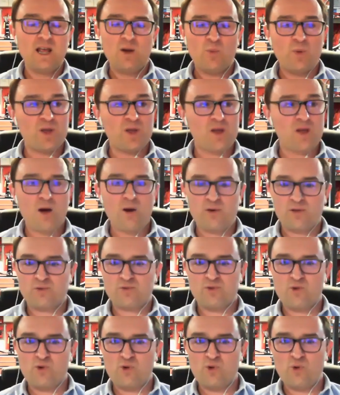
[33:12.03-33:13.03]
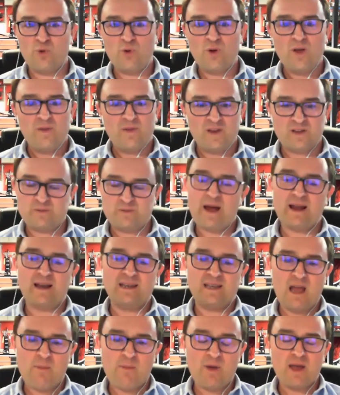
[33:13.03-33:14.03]
we go through this
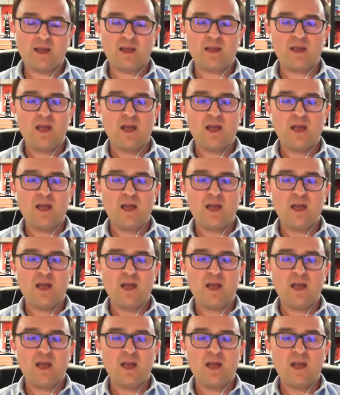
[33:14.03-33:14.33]
pandemic,